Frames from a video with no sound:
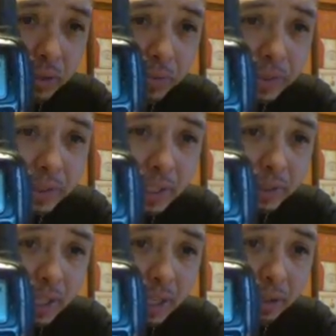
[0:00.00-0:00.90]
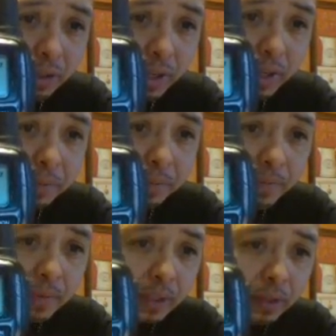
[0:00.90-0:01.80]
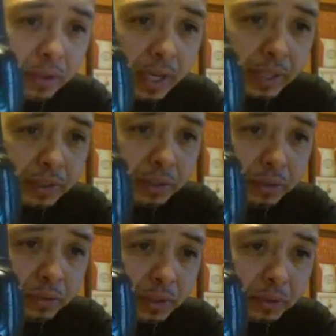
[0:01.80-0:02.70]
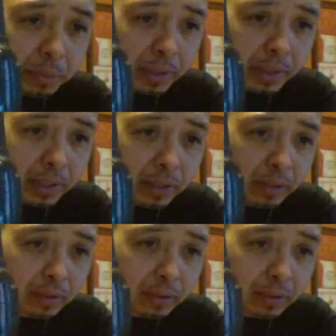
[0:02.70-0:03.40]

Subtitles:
if it sounds kind of cruddy, you can actually use this button here.